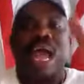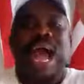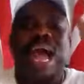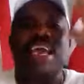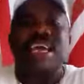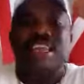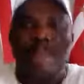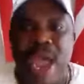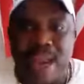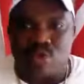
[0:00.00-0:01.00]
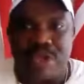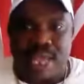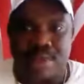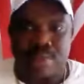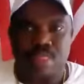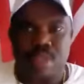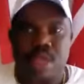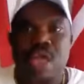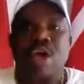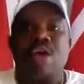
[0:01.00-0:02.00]
are in the bed with them.
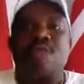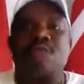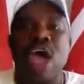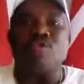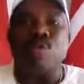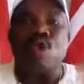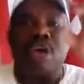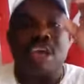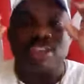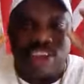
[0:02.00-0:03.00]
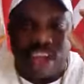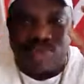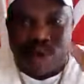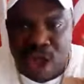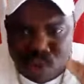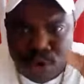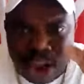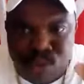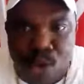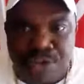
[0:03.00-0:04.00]
Facebook is Facebook's
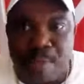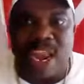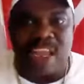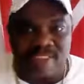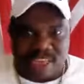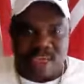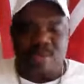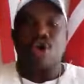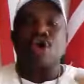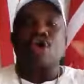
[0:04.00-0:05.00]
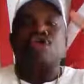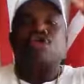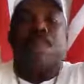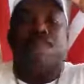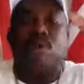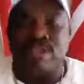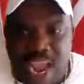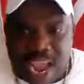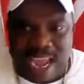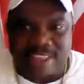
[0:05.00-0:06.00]
responsibility to
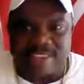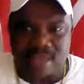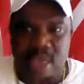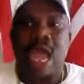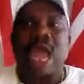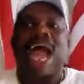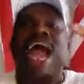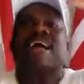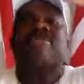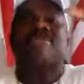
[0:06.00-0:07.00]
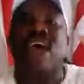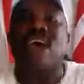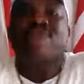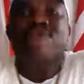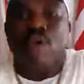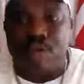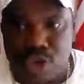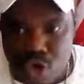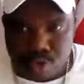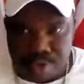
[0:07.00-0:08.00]
protect and save your
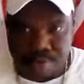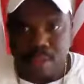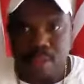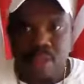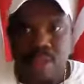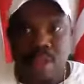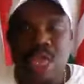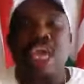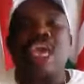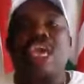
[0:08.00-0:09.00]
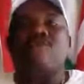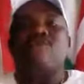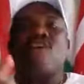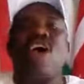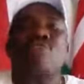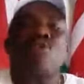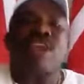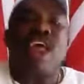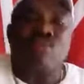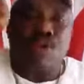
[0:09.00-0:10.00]
video. It's Facebook's
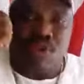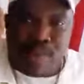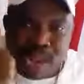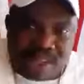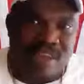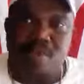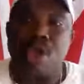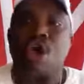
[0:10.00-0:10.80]
responsibility.